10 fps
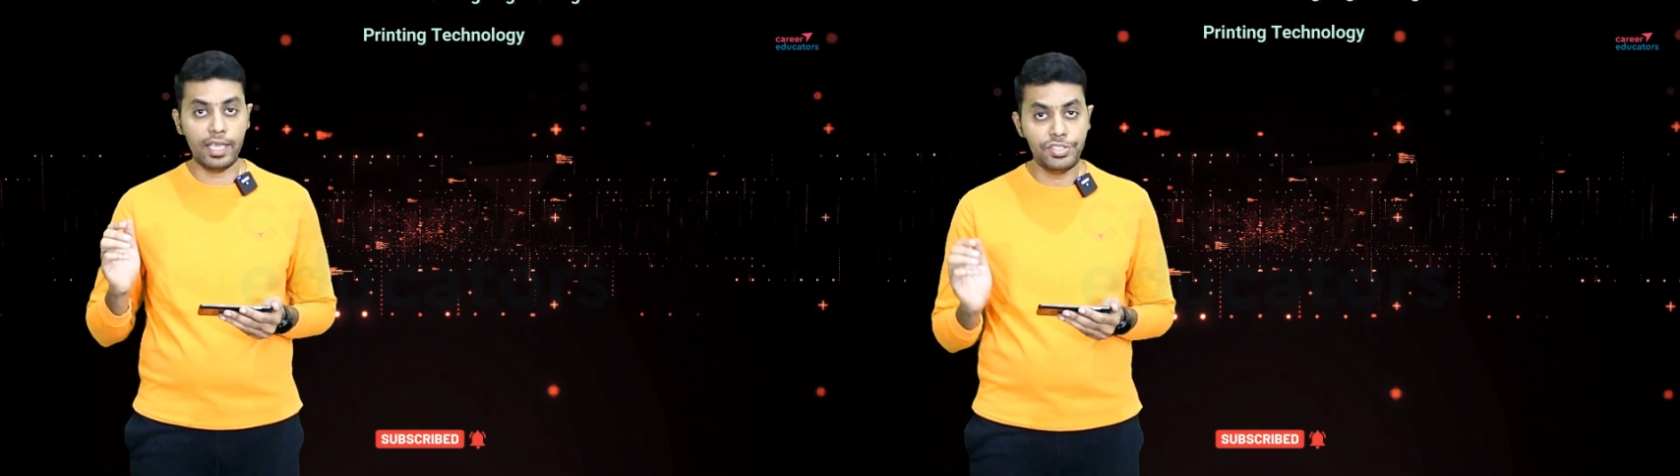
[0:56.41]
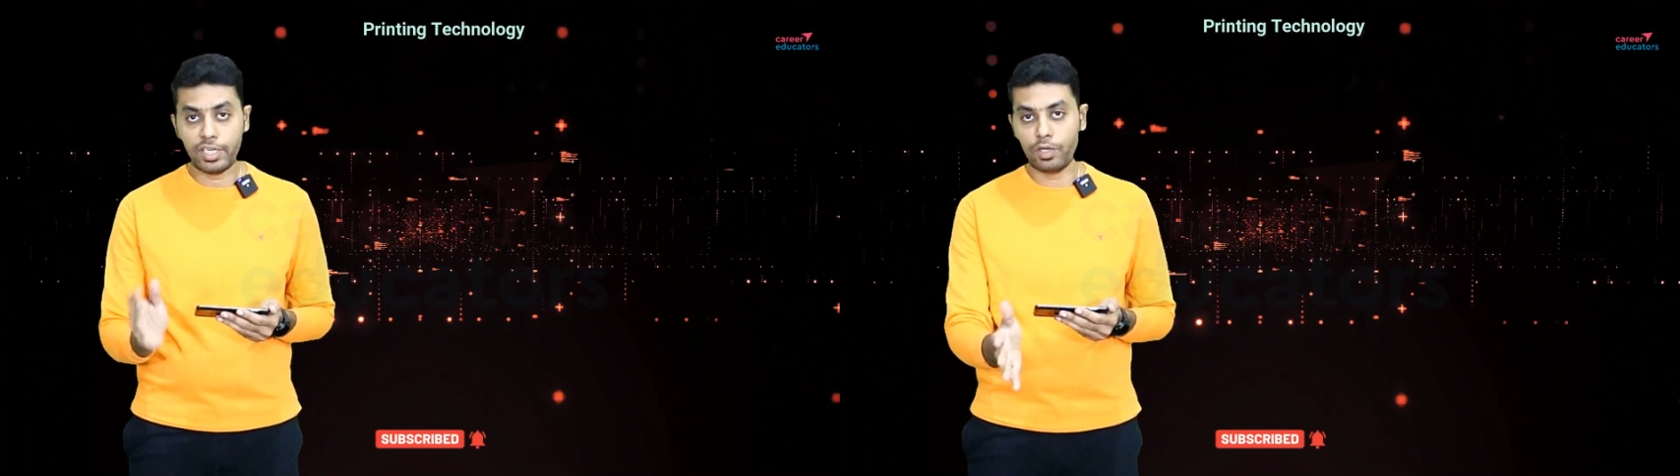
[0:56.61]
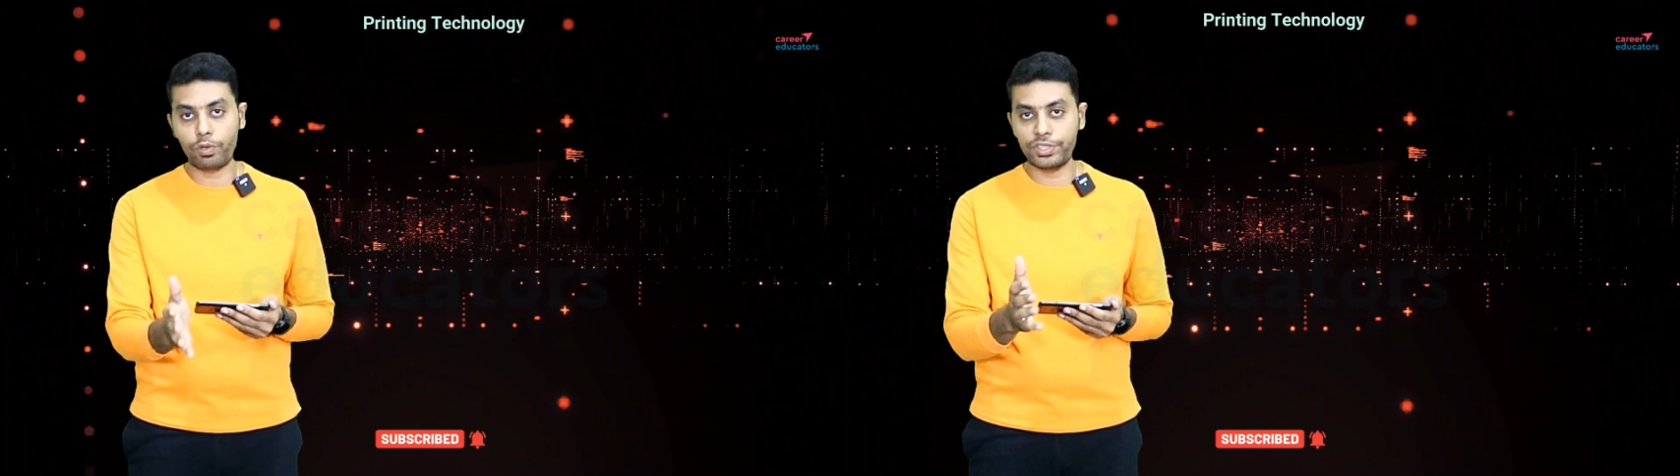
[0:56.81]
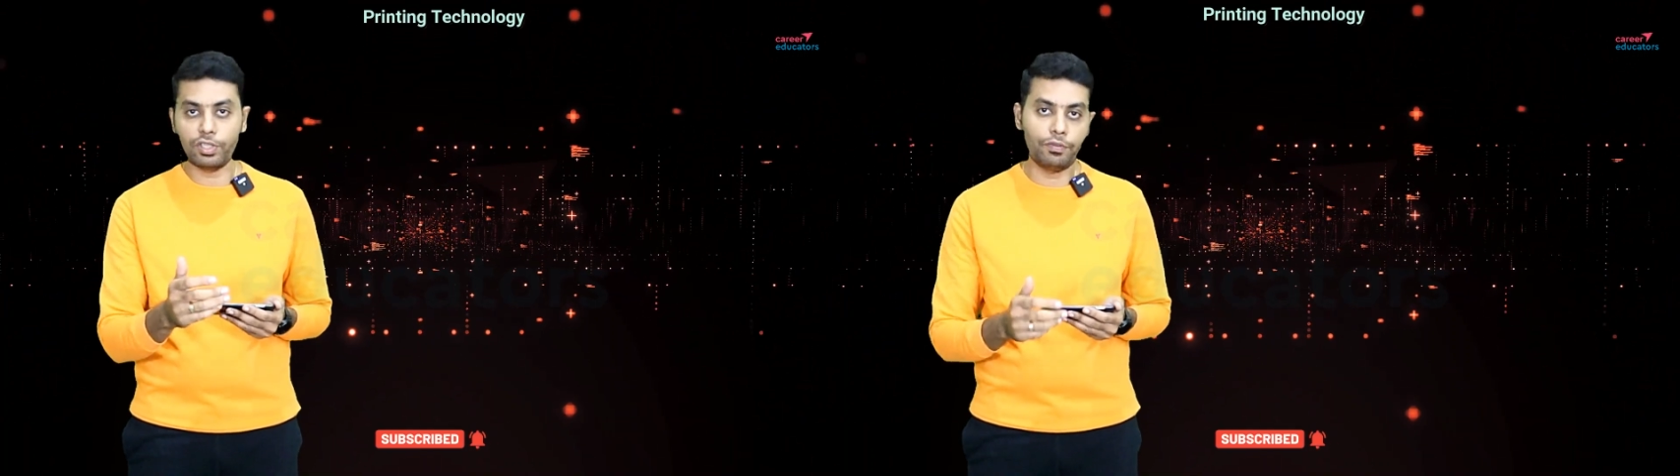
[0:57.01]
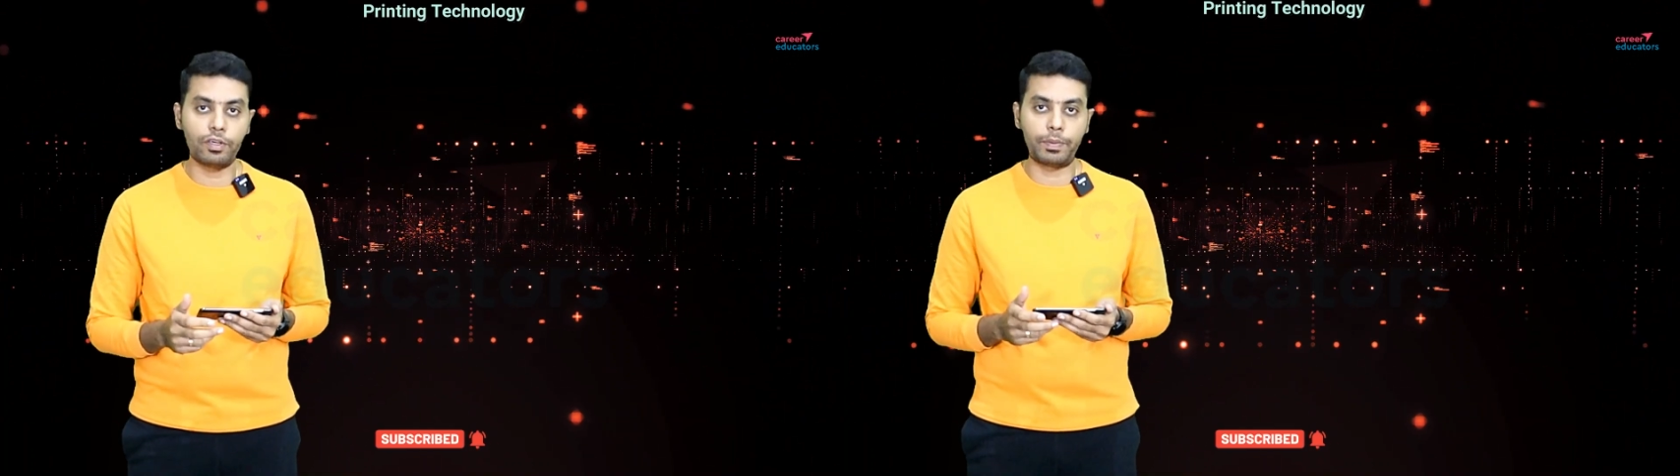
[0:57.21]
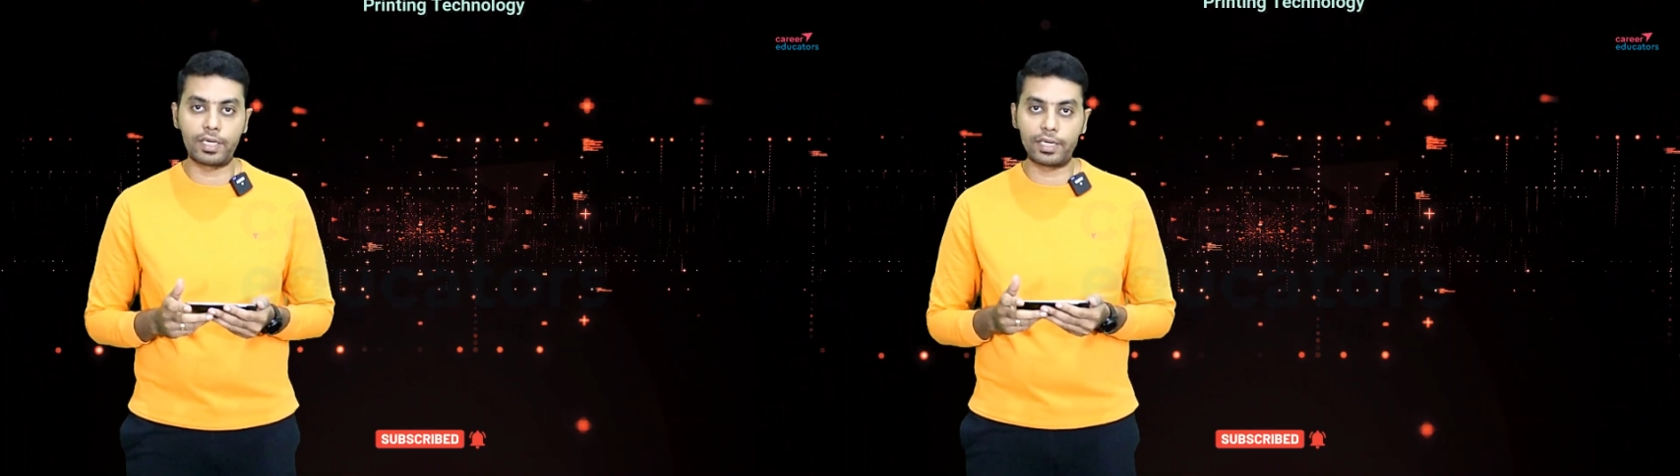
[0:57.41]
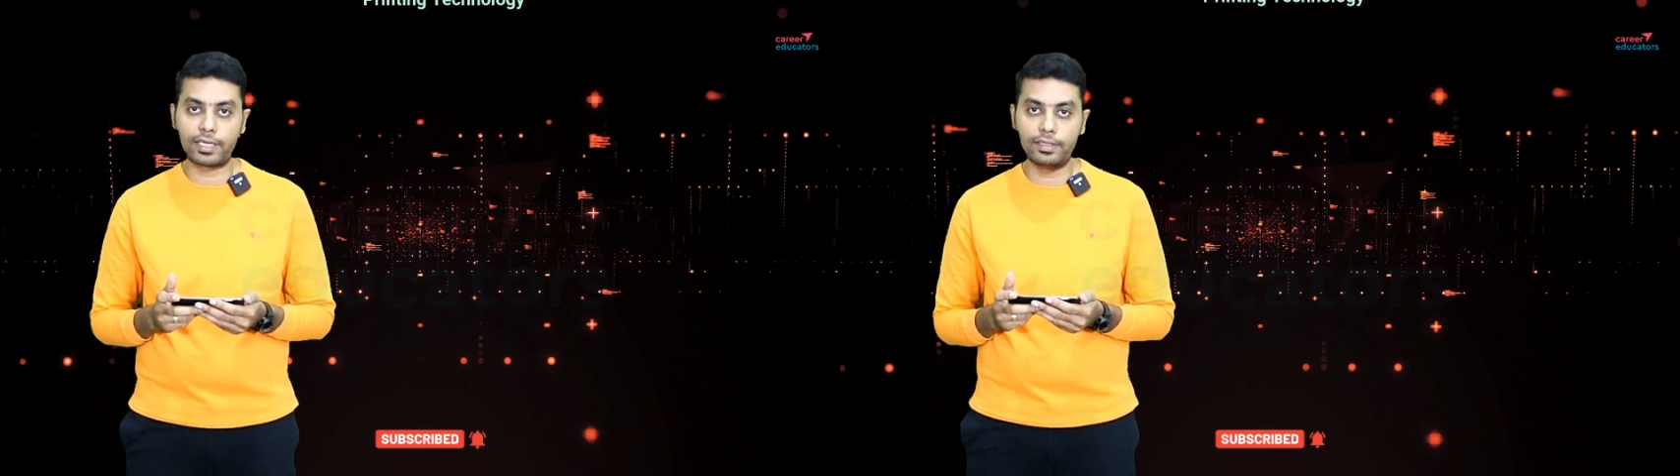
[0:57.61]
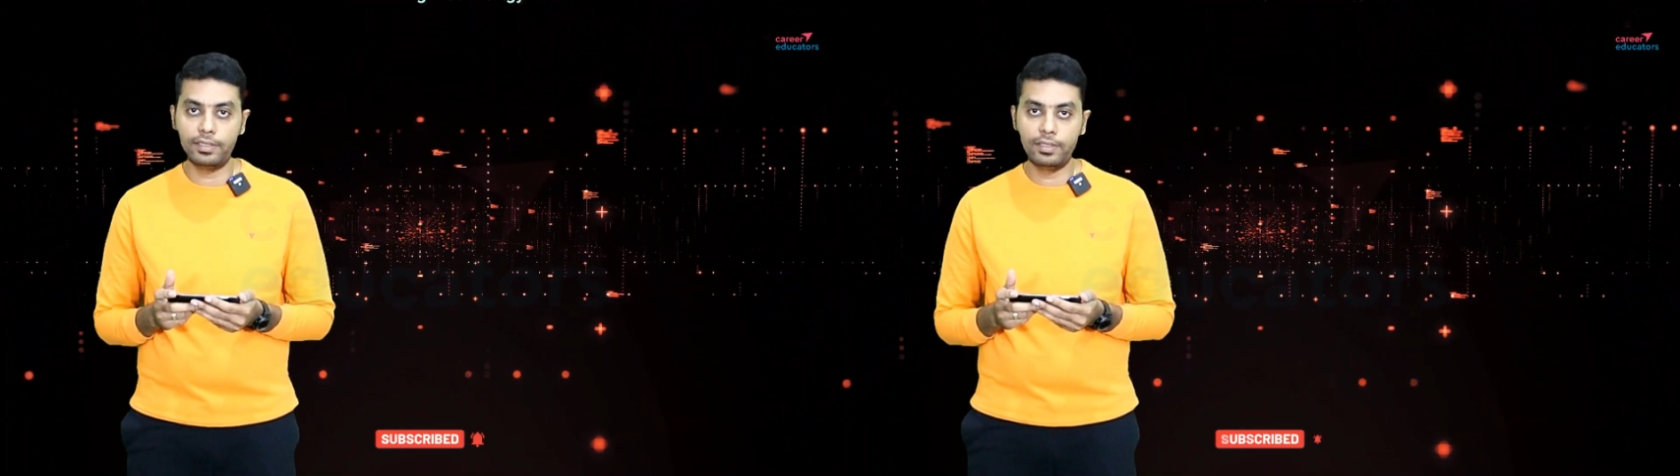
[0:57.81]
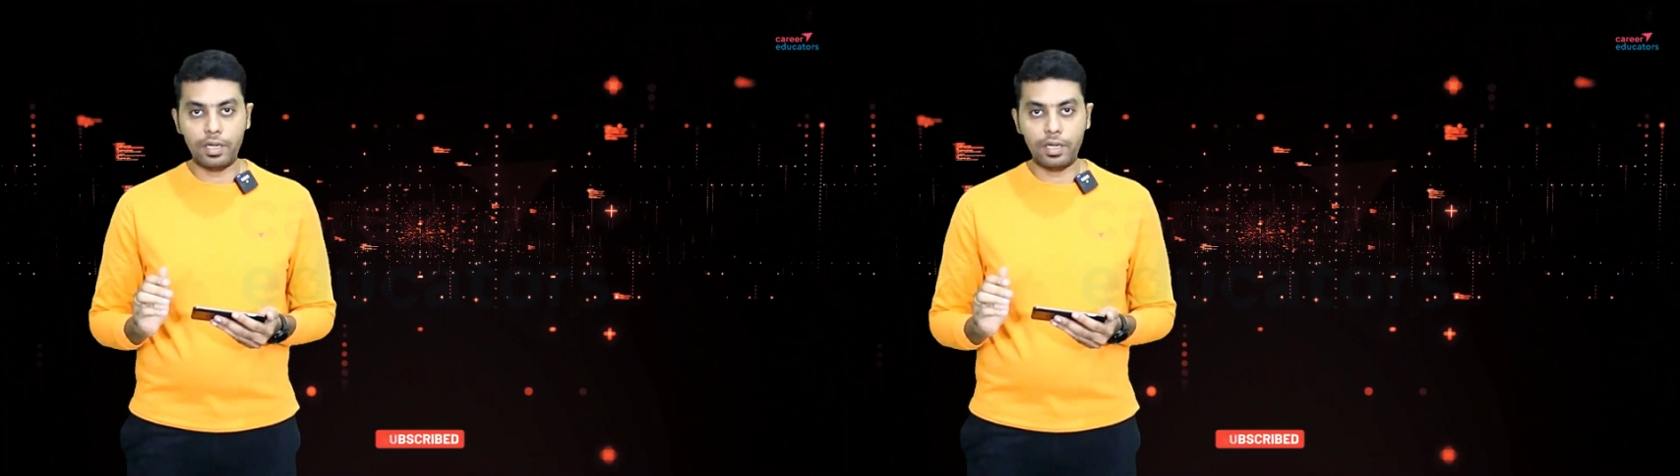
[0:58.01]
engineering courses offer pandranga.